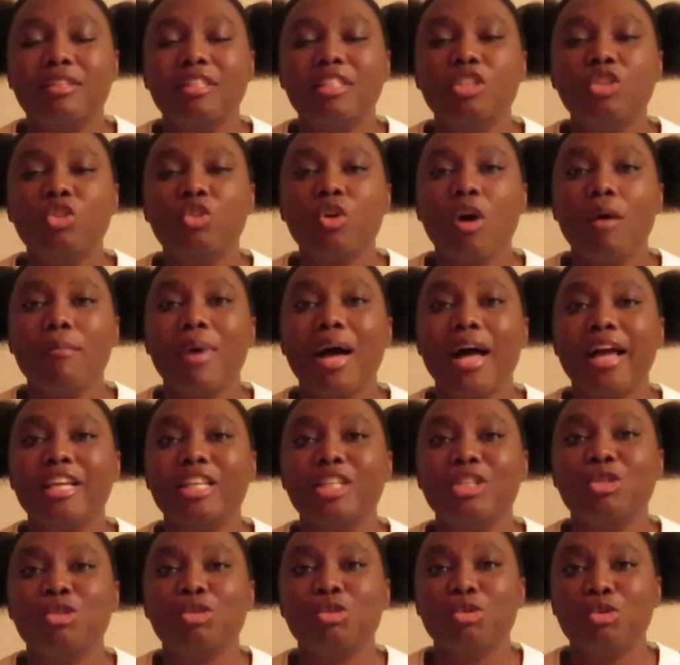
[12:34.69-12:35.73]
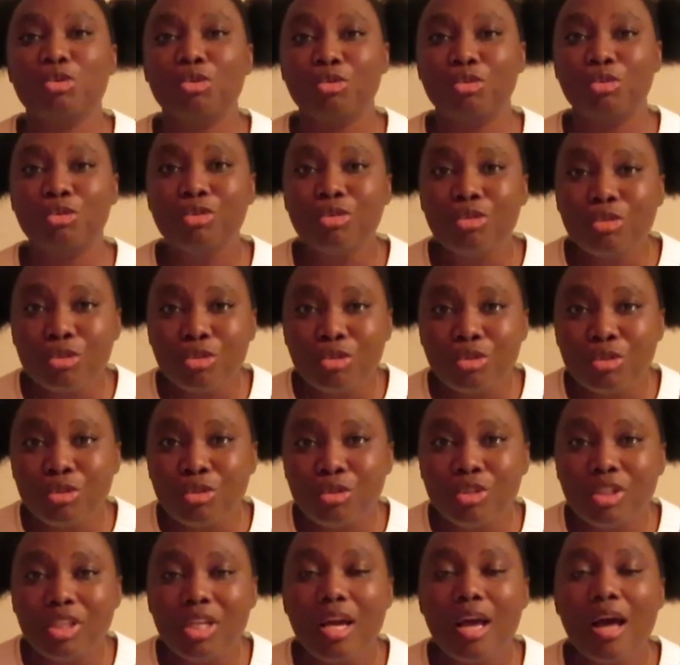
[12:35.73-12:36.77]
This drama is so
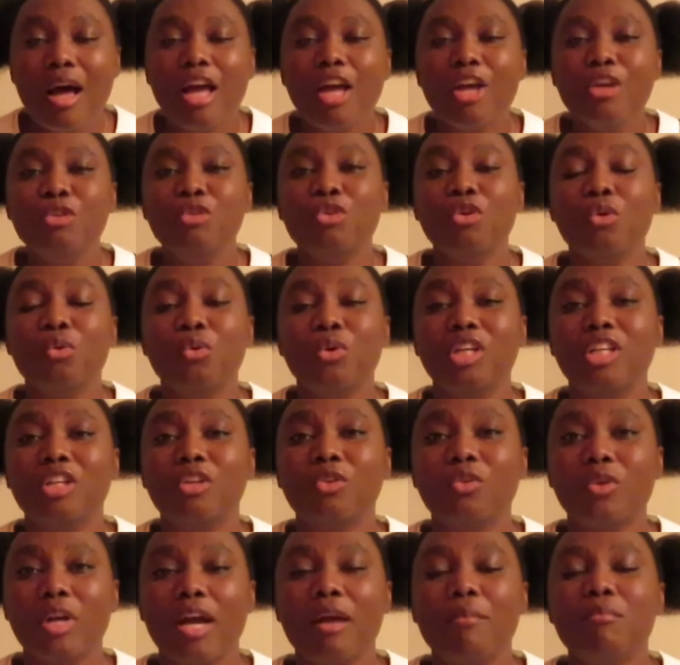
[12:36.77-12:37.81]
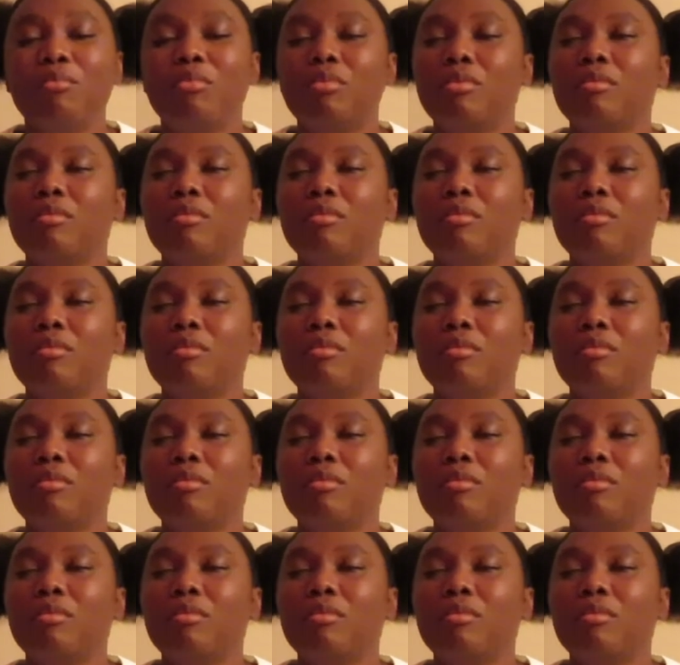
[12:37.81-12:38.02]
good. You will cry.